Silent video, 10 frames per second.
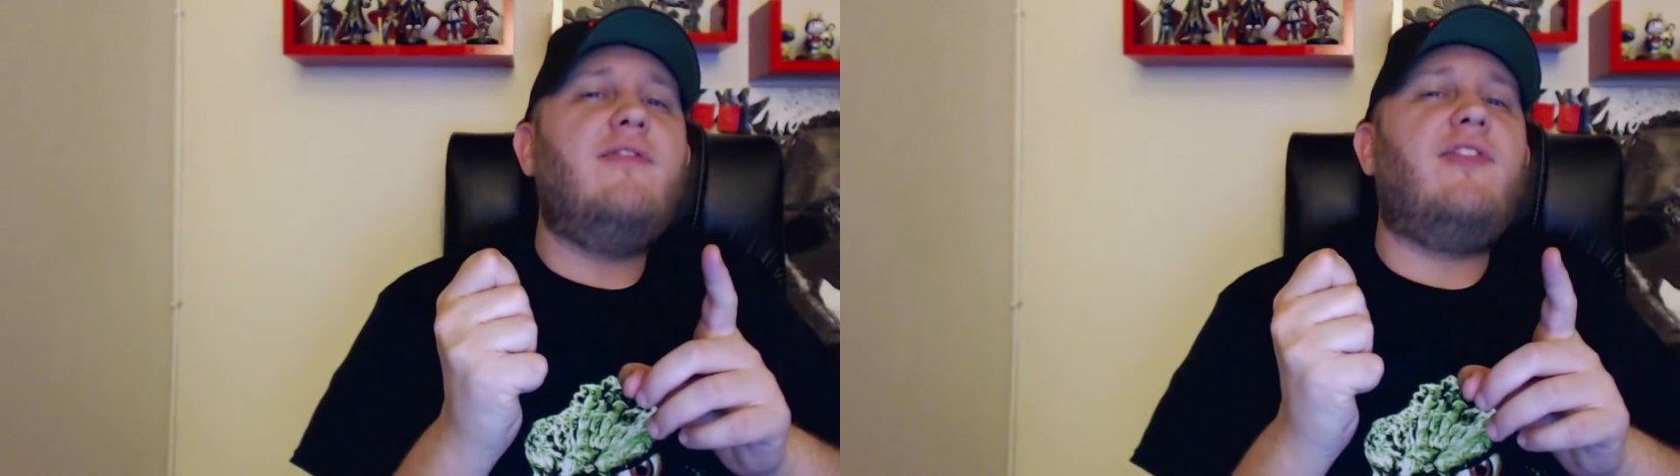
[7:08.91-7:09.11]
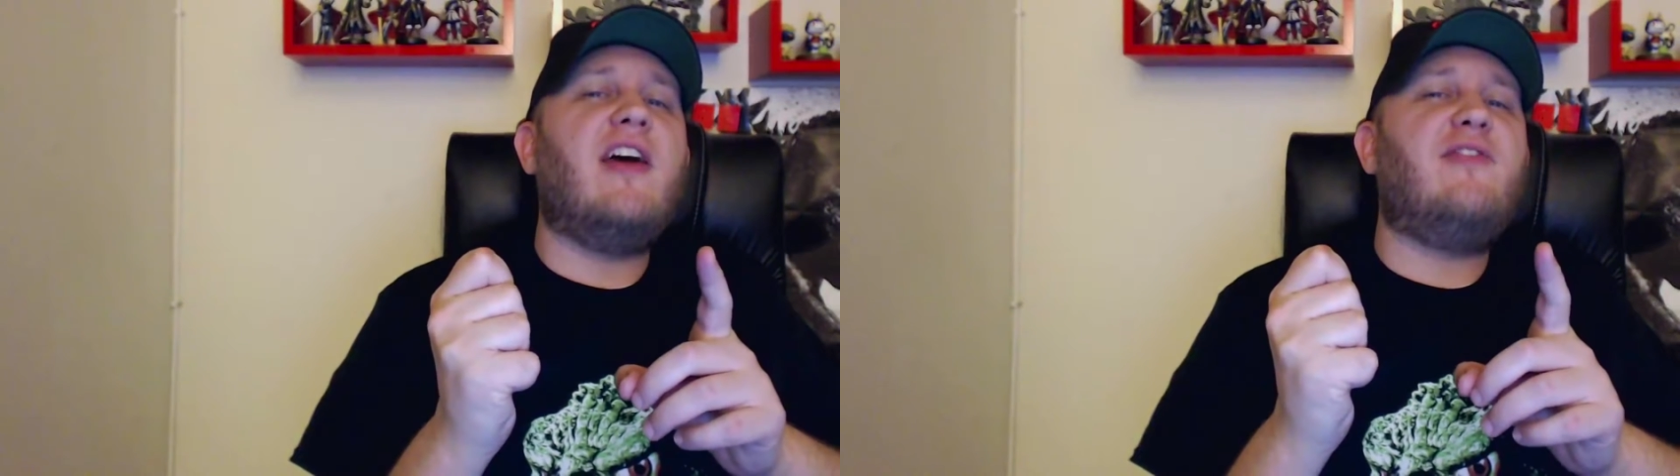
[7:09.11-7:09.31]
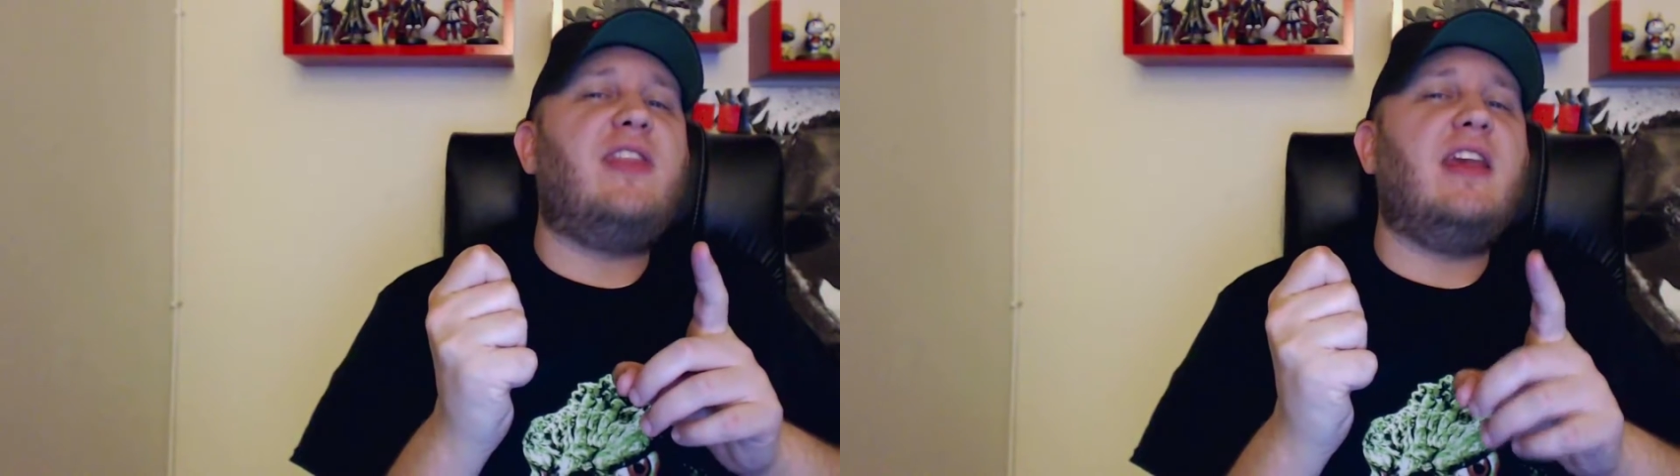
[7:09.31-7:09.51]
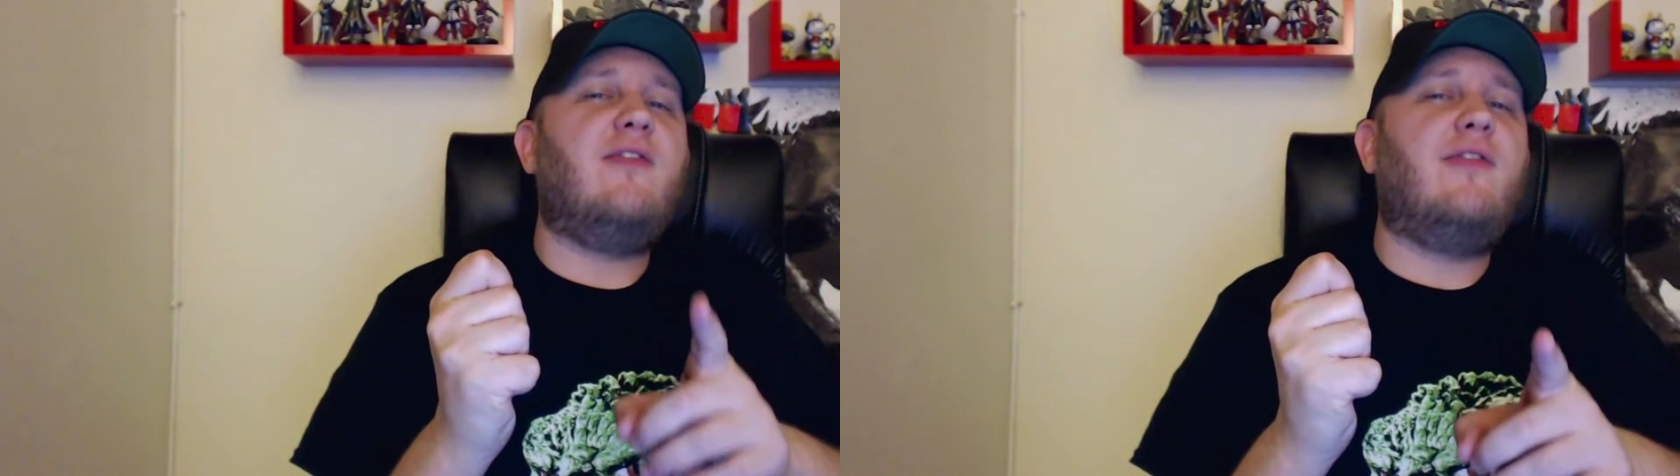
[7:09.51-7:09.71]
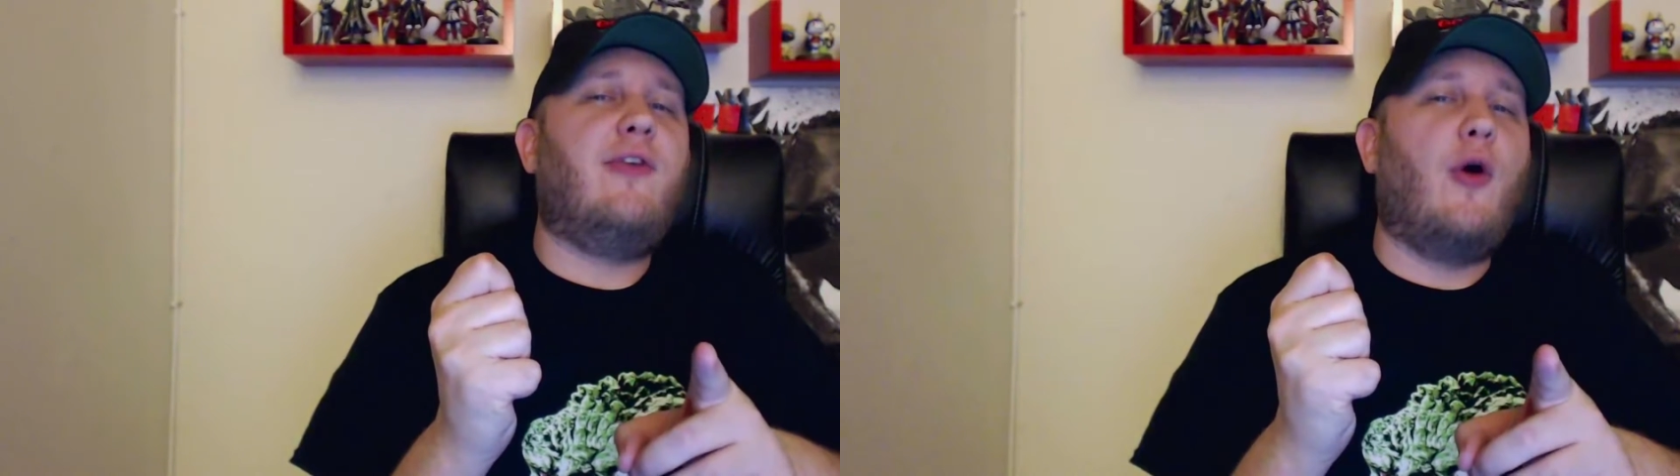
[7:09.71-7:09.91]

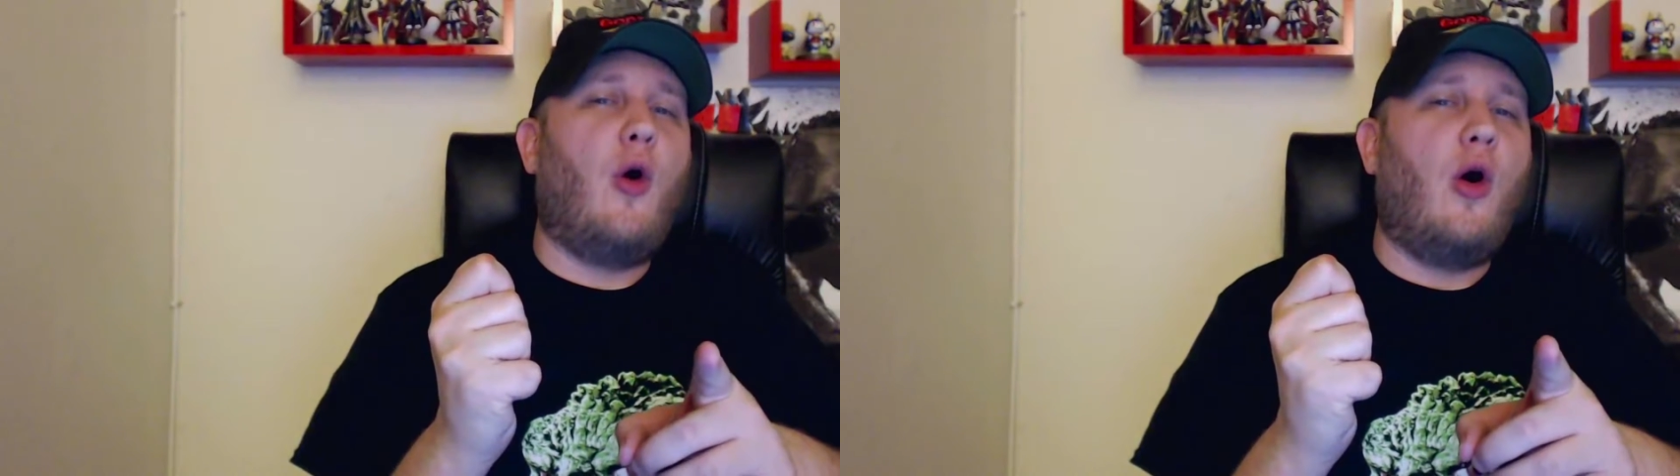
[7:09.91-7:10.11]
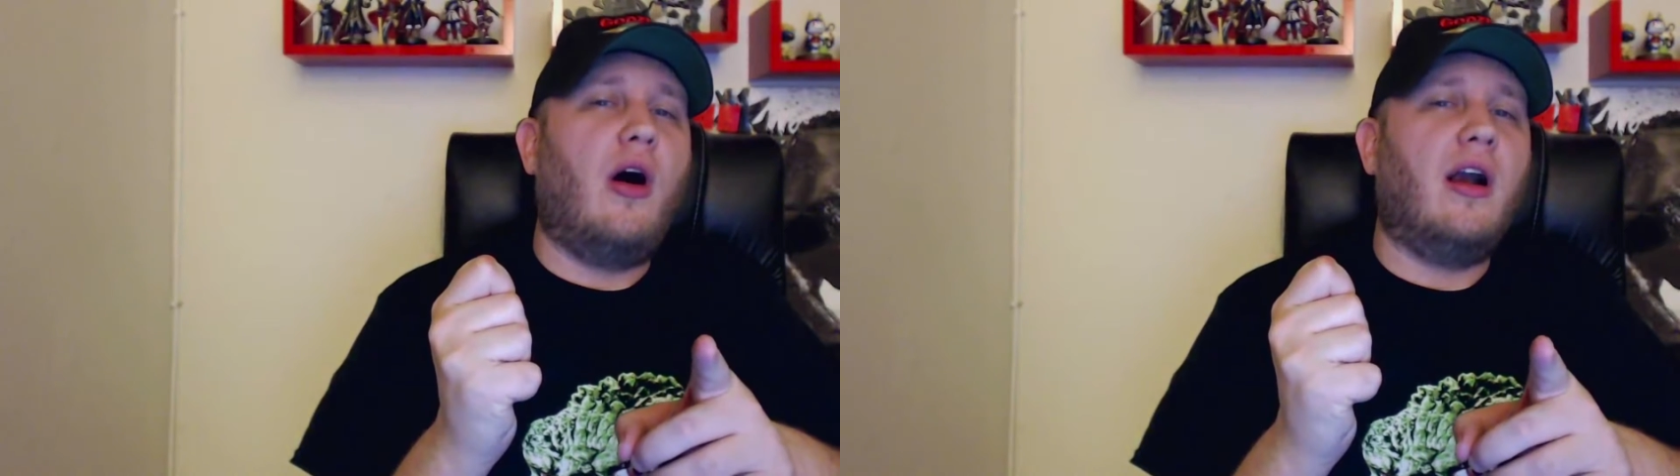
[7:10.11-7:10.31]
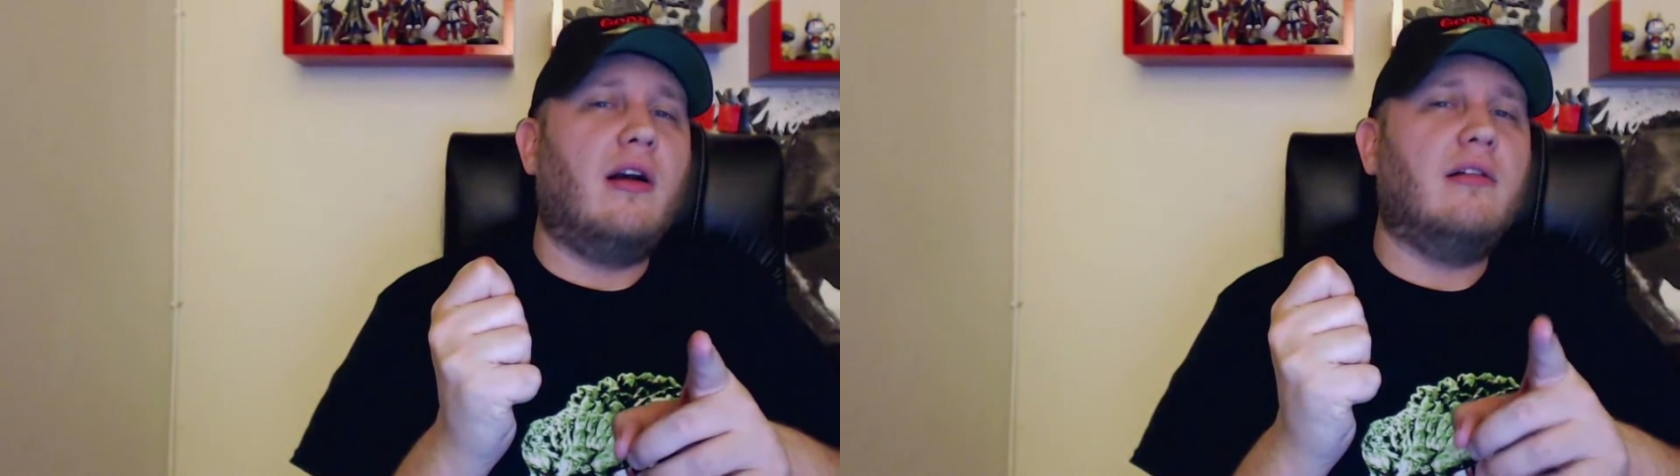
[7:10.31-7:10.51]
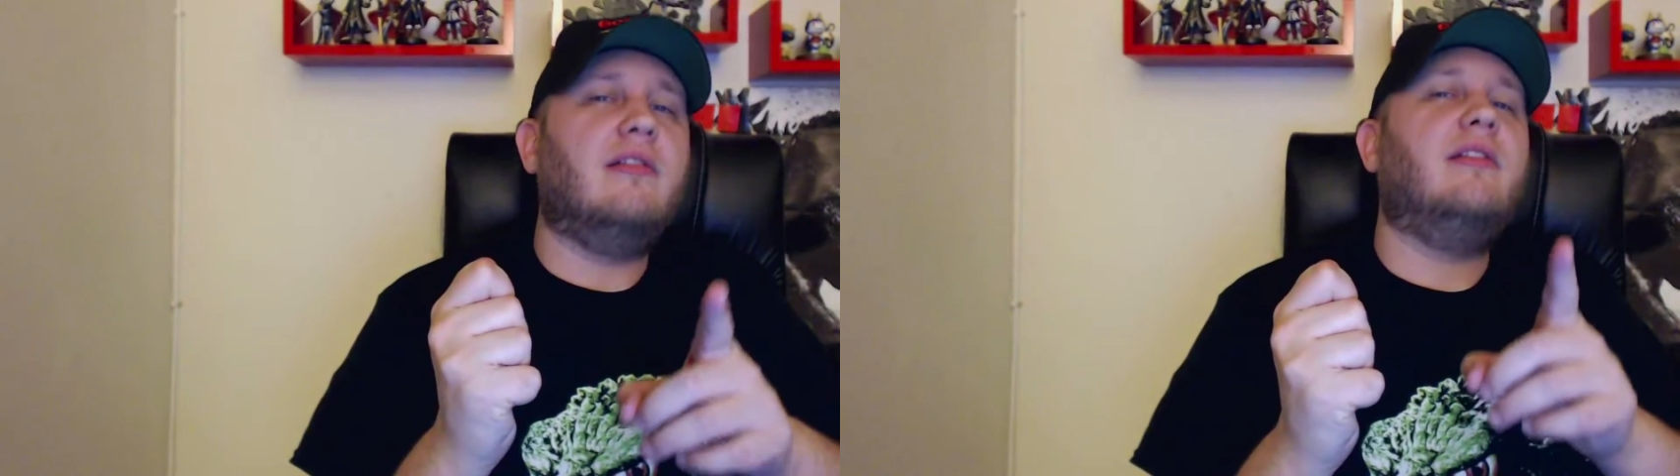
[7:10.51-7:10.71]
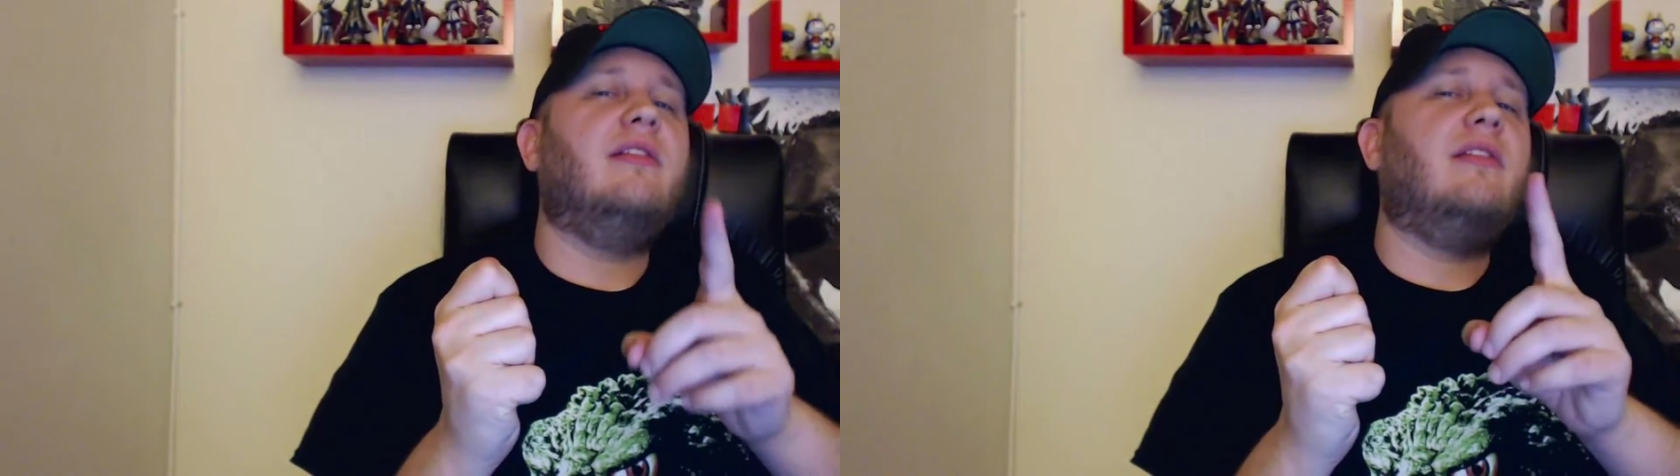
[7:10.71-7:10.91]
54.
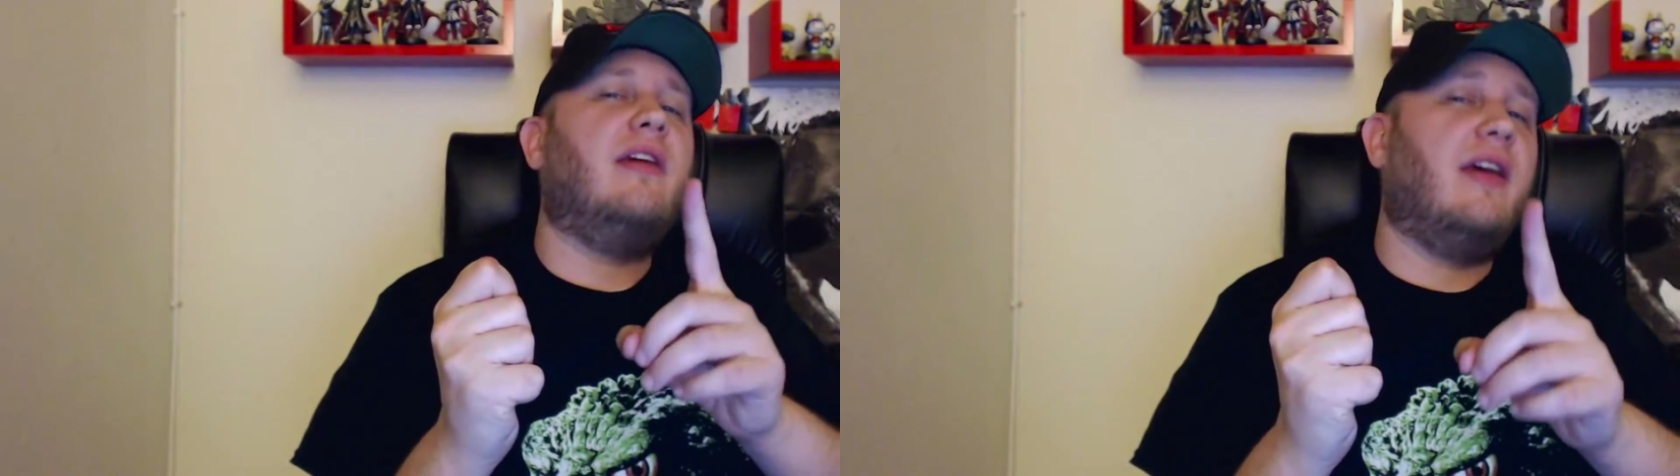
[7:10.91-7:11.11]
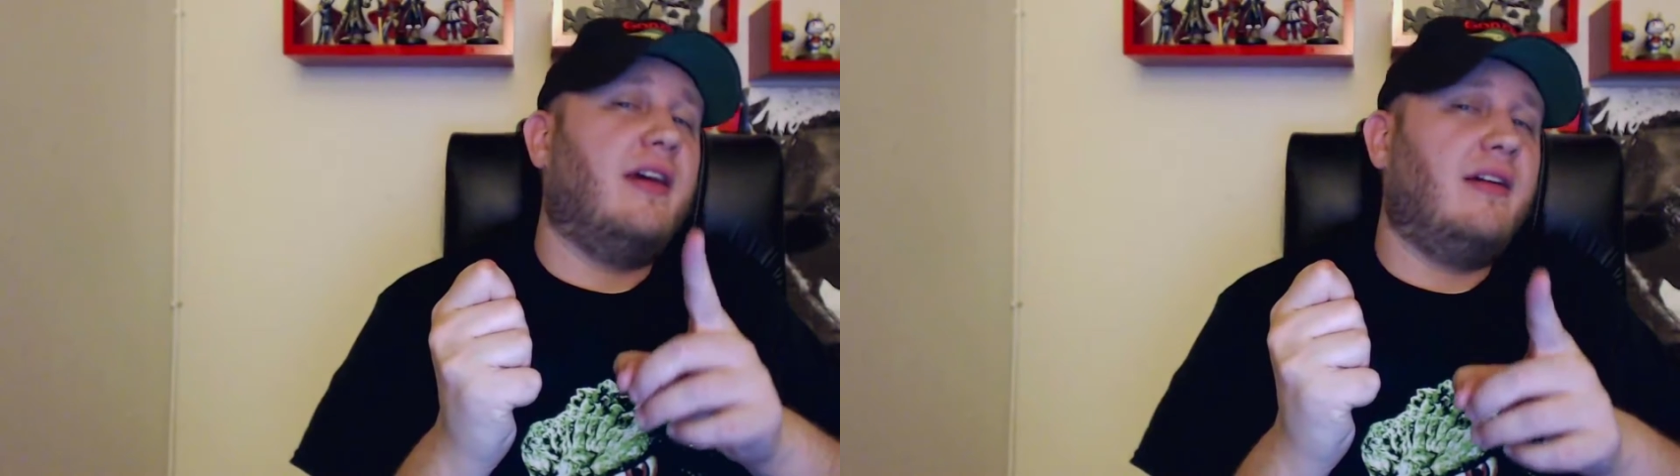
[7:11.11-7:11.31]
Yeah.